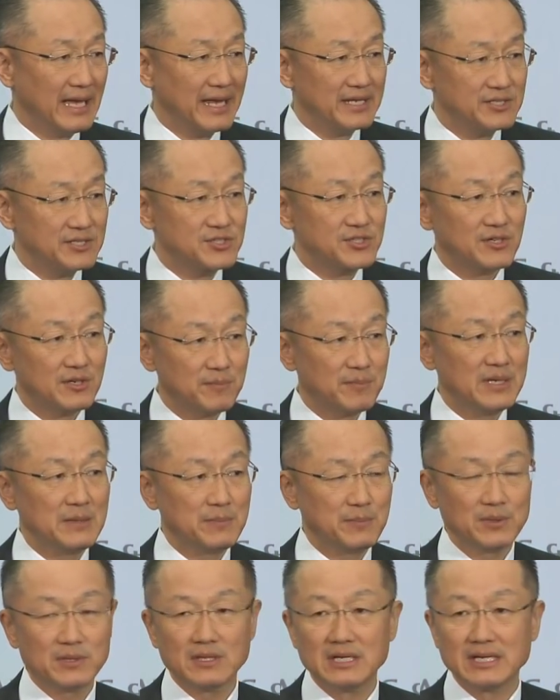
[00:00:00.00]
and insure
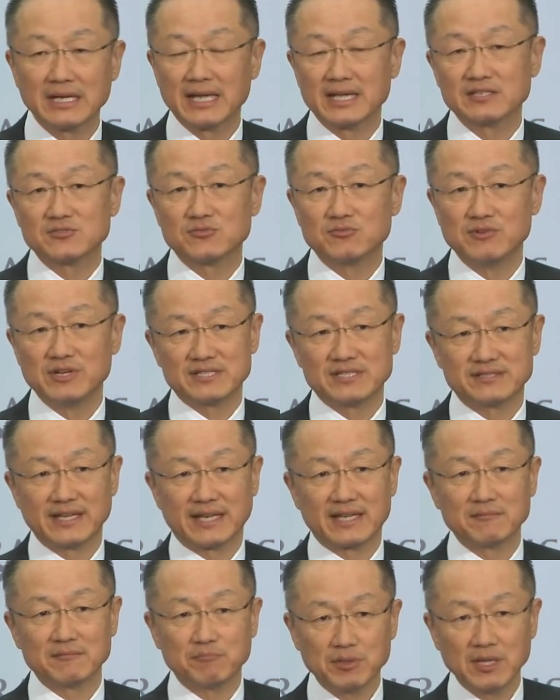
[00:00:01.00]
people against risks
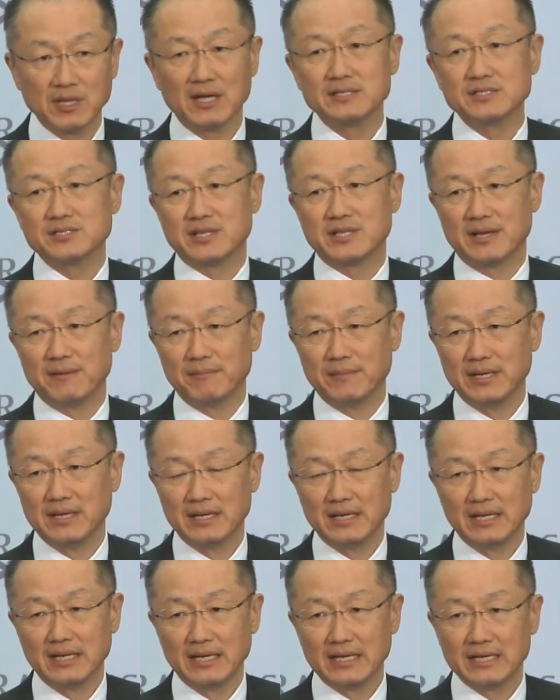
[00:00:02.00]
that can plunge them
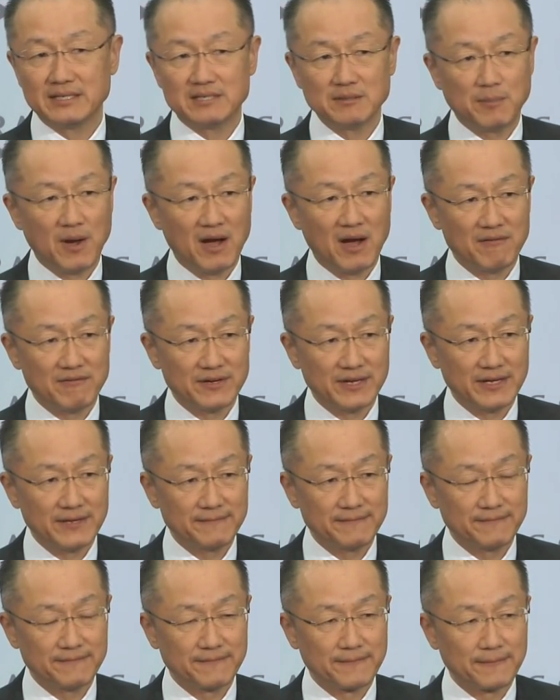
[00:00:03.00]
into poverty.
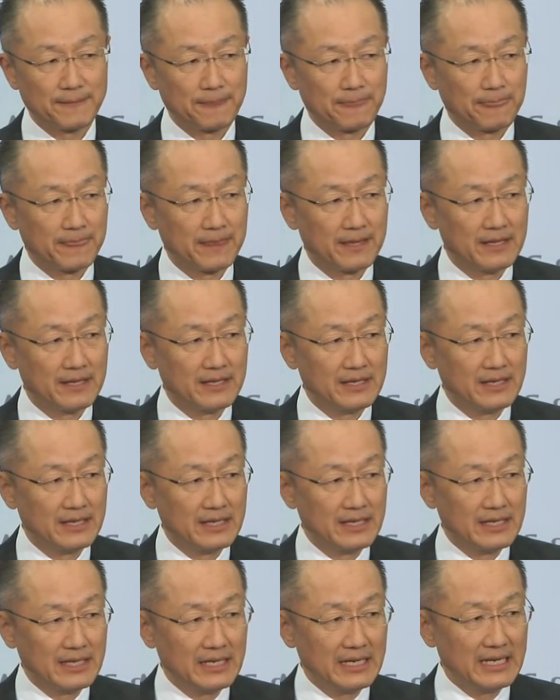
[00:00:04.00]

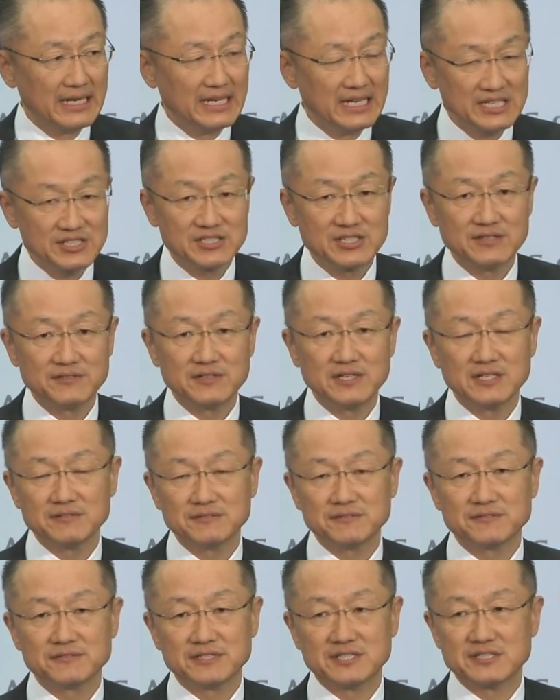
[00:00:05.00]

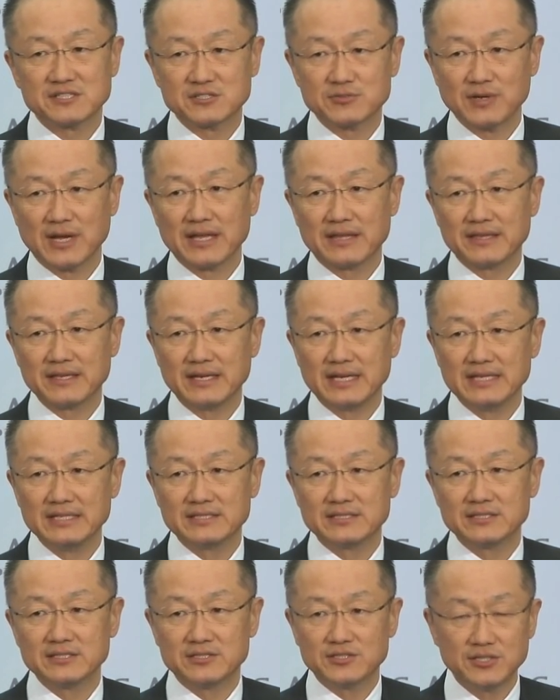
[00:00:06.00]
Initiatives to strengthen
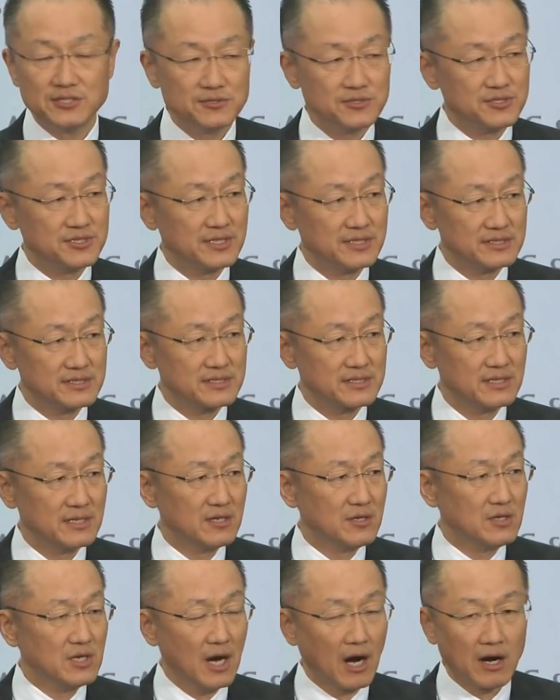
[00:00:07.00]
institutions
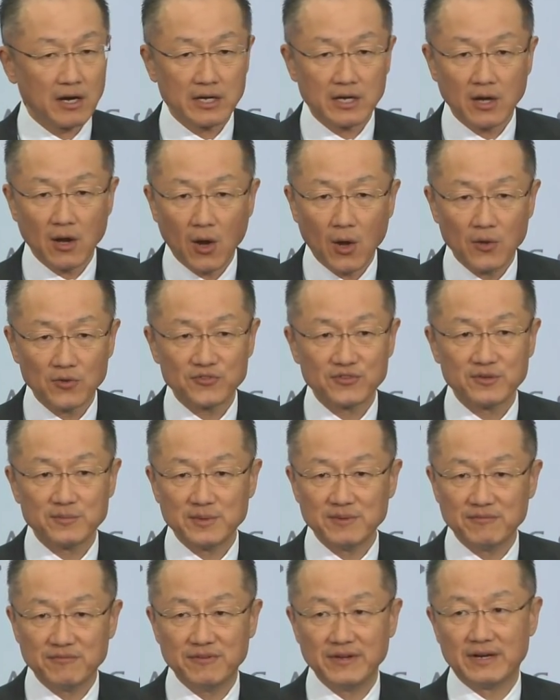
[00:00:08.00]
are going to also
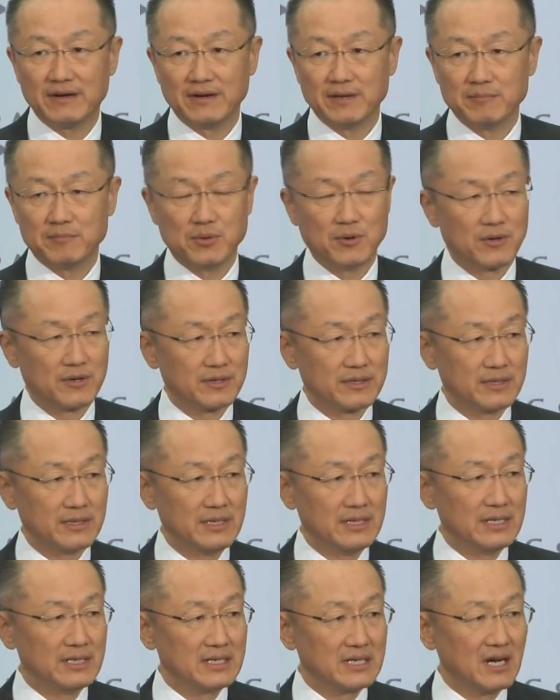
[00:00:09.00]
be very important.
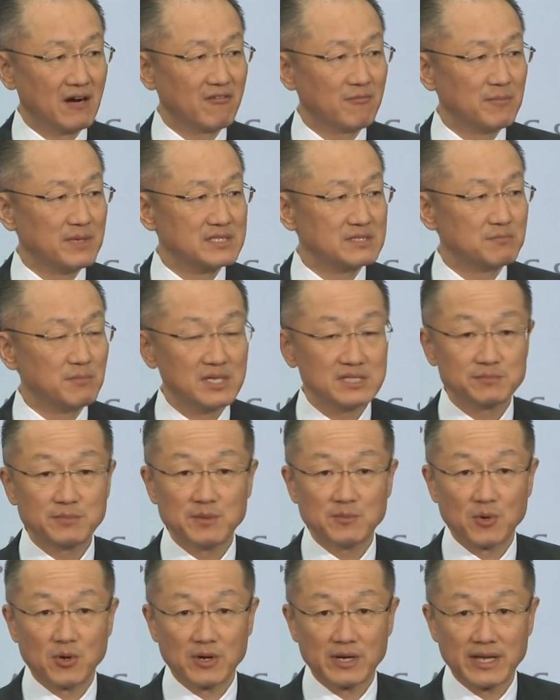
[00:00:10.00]
Governments must
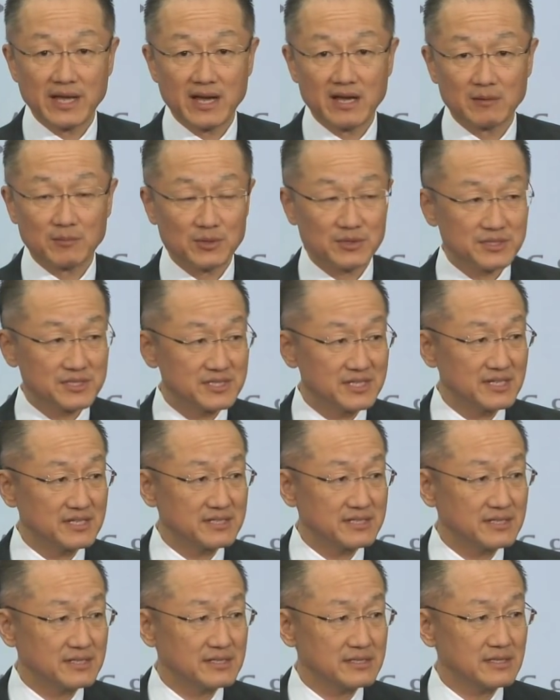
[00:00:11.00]
be more accountable to
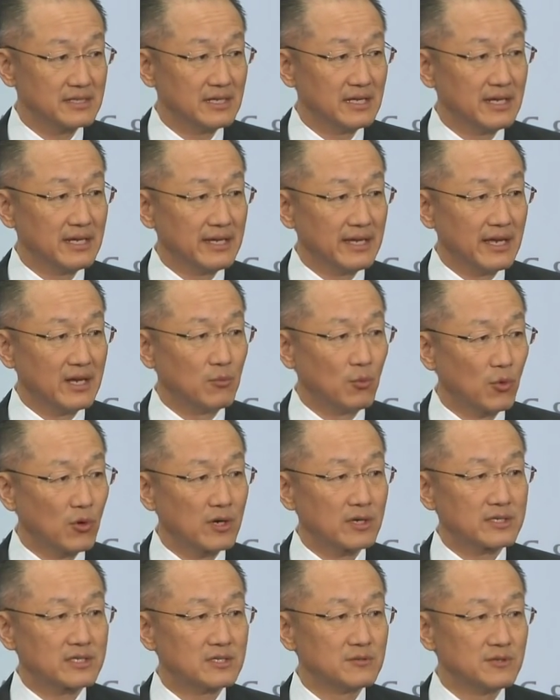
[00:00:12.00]
citizens and
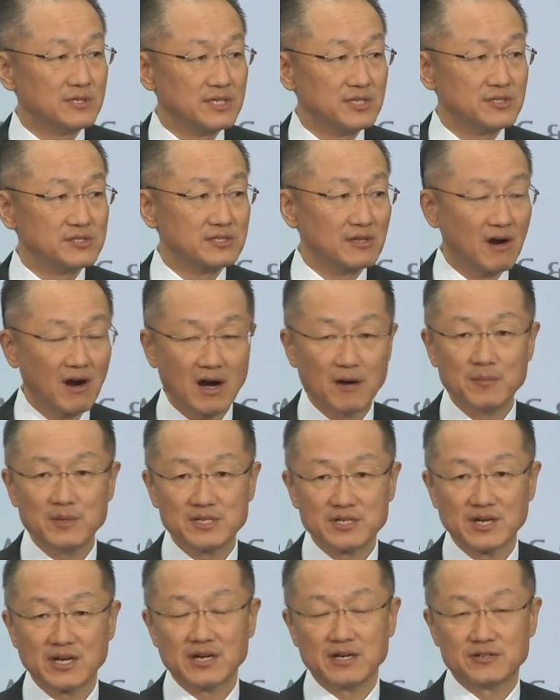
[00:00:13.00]
work to reduce
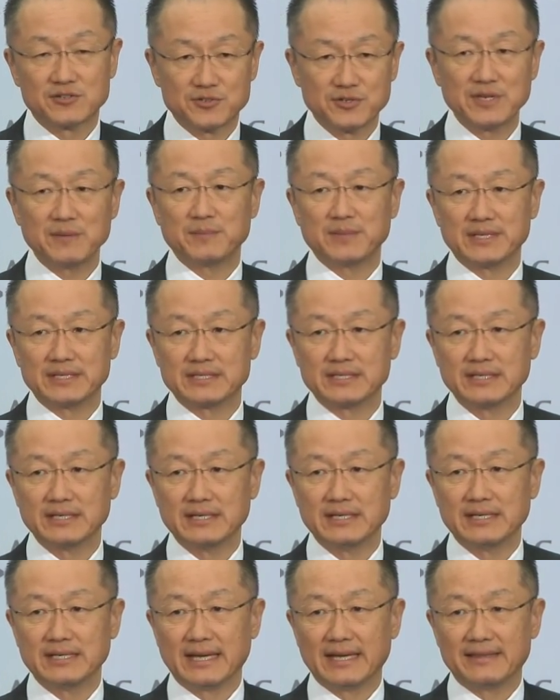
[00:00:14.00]
arbitrary treatment
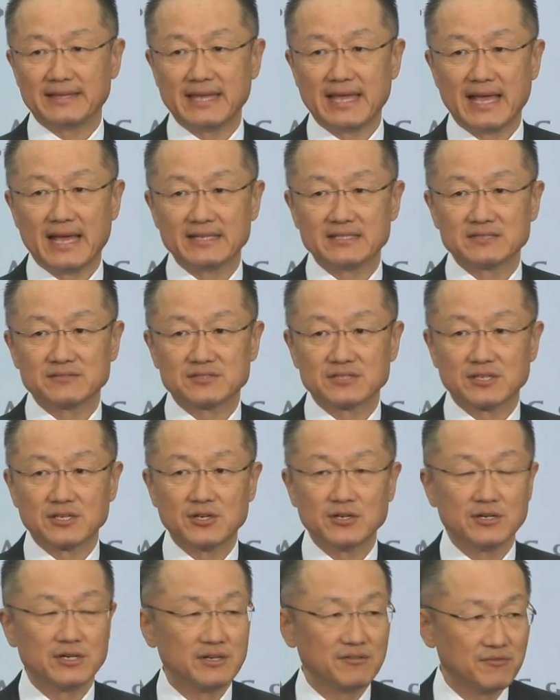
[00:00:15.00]
at the hands of
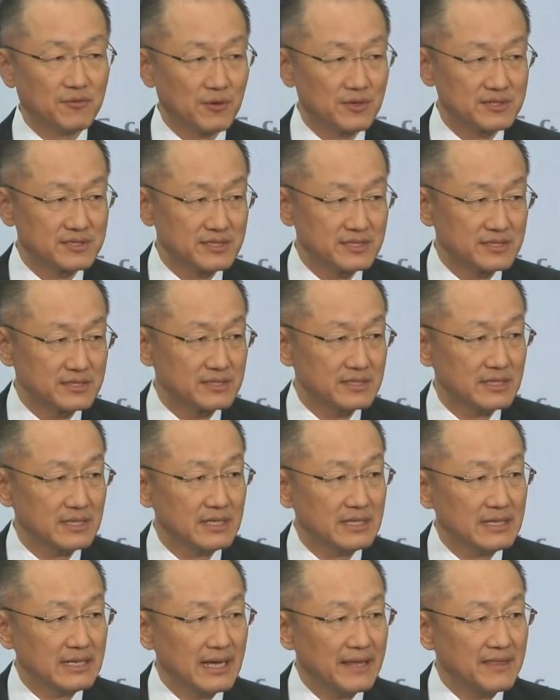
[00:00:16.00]
security forces
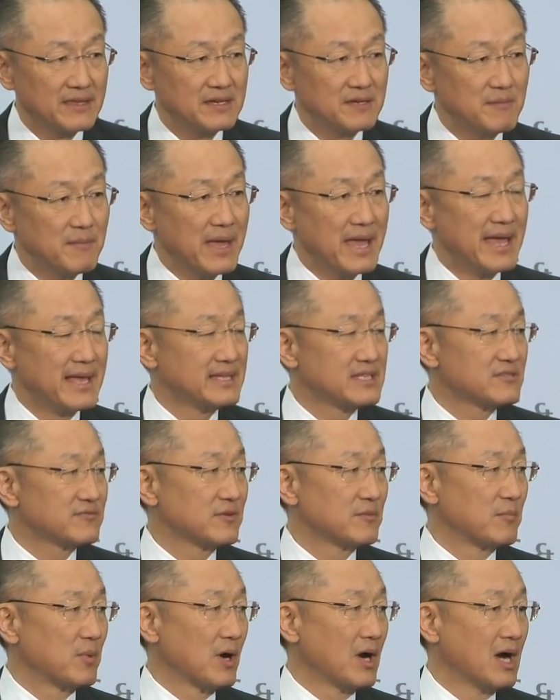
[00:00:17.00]
and the demands
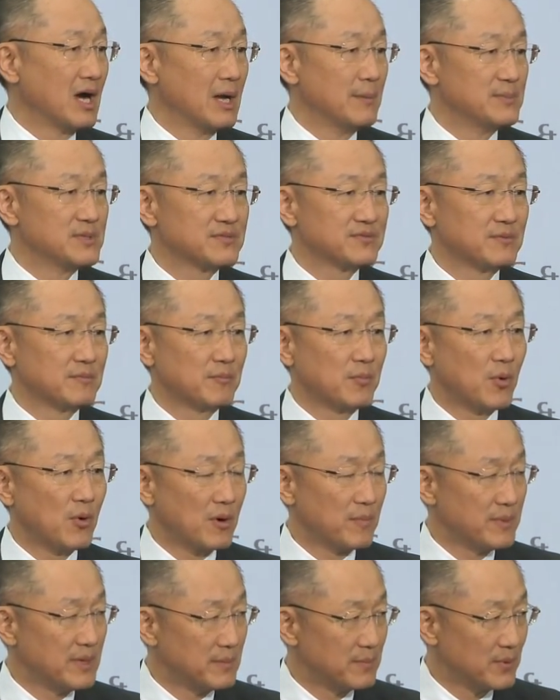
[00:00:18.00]
for bribes from
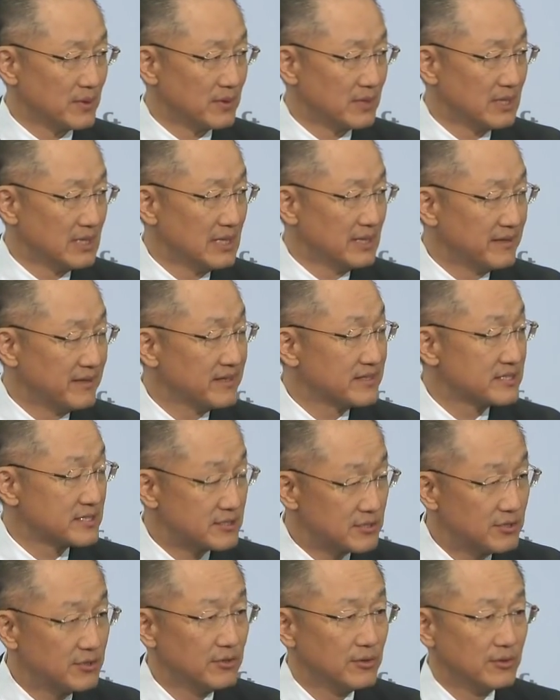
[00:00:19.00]
poor people. This,
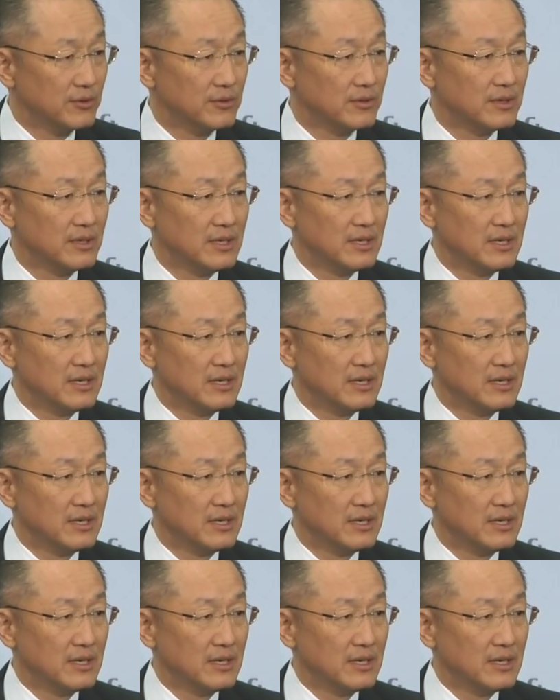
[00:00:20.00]
too,